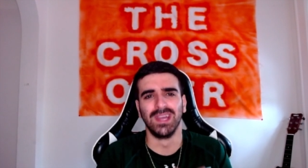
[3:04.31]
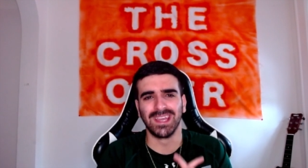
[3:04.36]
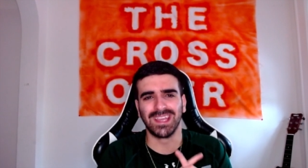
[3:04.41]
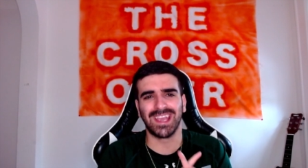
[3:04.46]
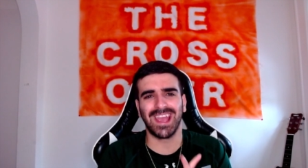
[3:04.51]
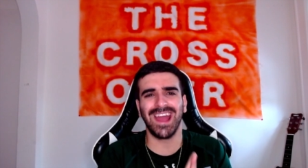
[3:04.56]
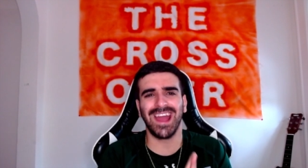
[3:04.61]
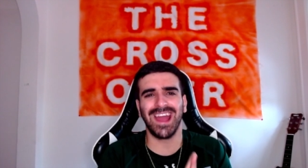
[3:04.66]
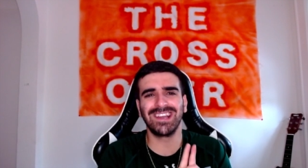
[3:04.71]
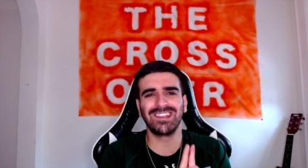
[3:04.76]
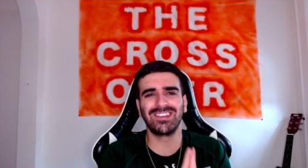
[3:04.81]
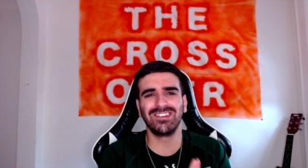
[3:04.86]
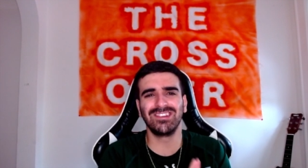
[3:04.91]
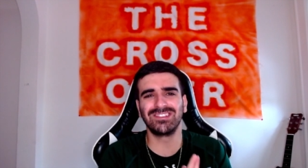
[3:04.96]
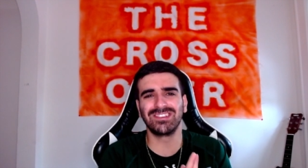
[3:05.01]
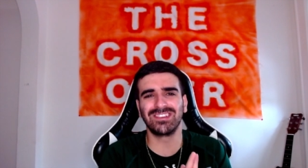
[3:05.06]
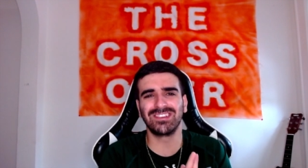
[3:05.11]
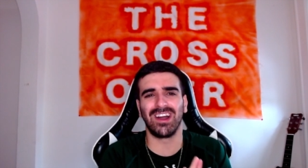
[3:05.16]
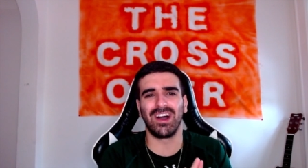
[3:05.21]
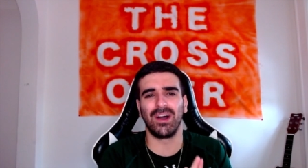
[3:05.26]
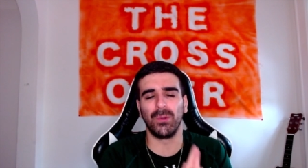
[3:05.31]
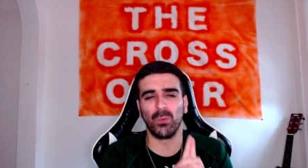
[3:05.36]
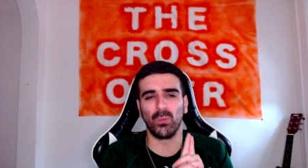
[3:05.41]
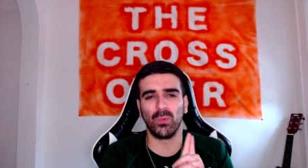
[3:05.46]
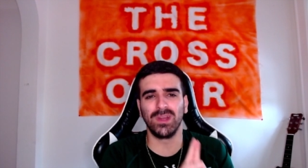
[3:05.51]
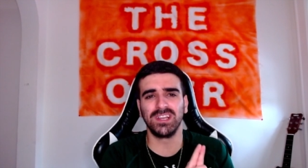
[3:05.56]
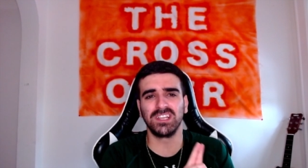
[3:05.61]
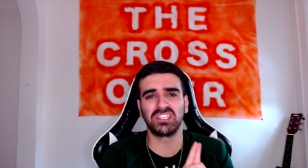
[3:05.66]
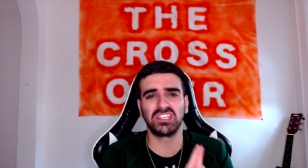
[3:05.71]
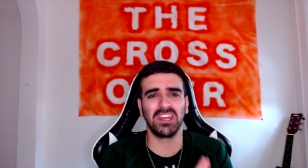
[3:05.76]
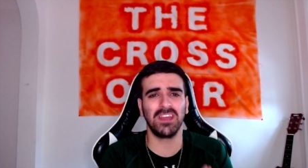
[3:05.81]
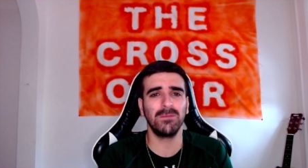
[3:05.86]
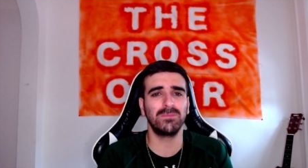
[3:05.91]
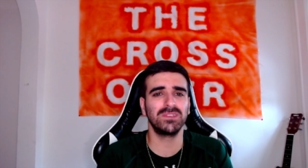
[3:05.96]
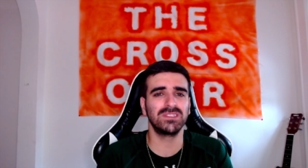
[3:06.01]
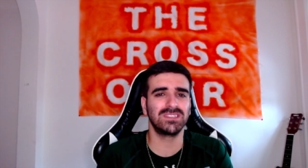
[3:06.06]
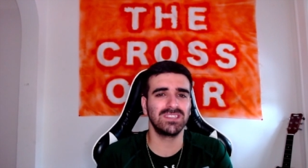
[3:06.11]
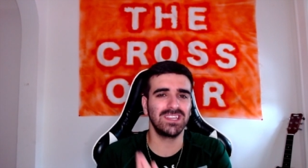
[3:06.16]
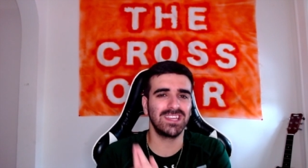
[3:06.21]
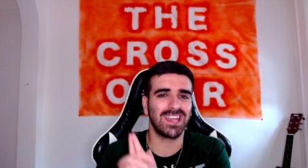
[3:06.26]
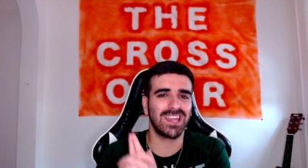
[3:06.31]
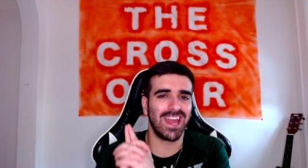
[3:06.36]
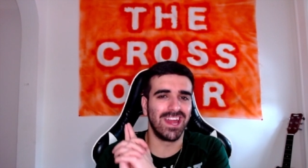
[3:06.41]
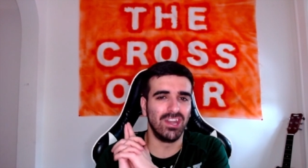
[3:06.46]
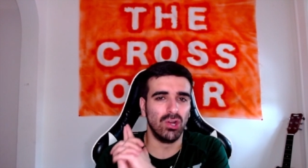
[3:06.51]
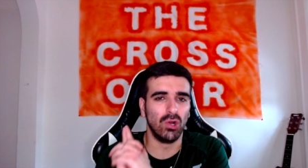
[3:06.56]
can Gundogan win a Champions League and